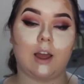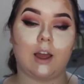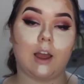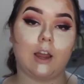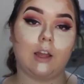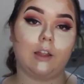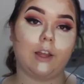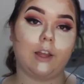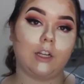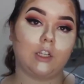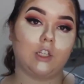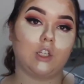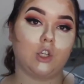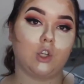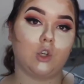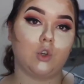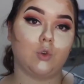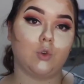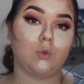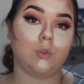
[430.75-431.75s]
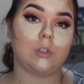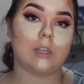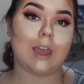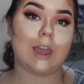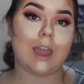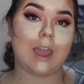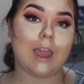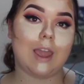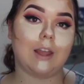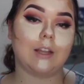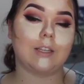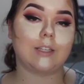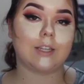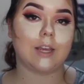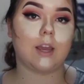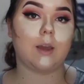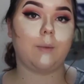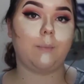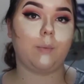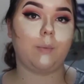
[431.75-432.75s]
I like to use a
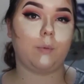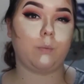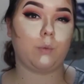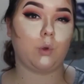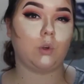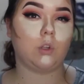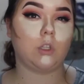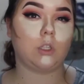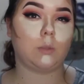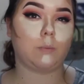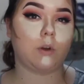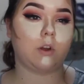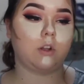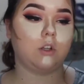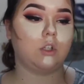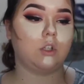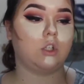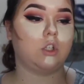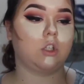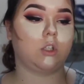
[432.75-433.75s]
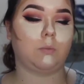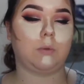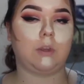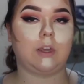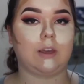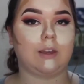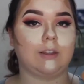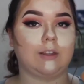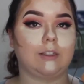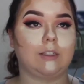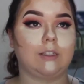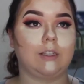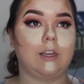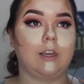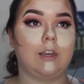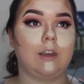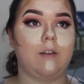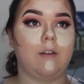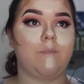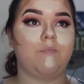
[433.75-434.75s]
damp beauty sponge just because
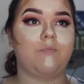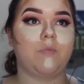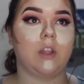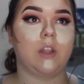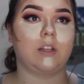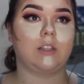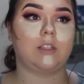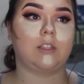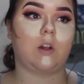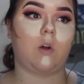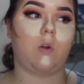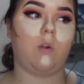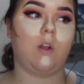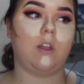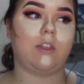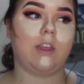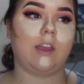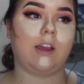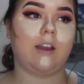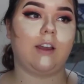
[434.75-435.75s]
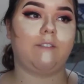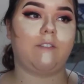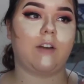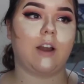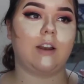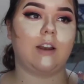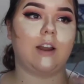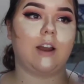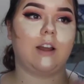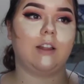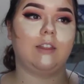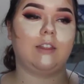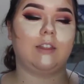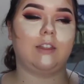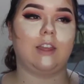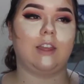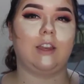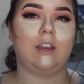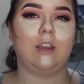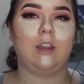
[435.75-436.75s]
it's the only thing I find out
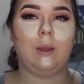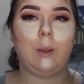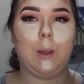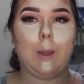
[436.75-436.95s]
that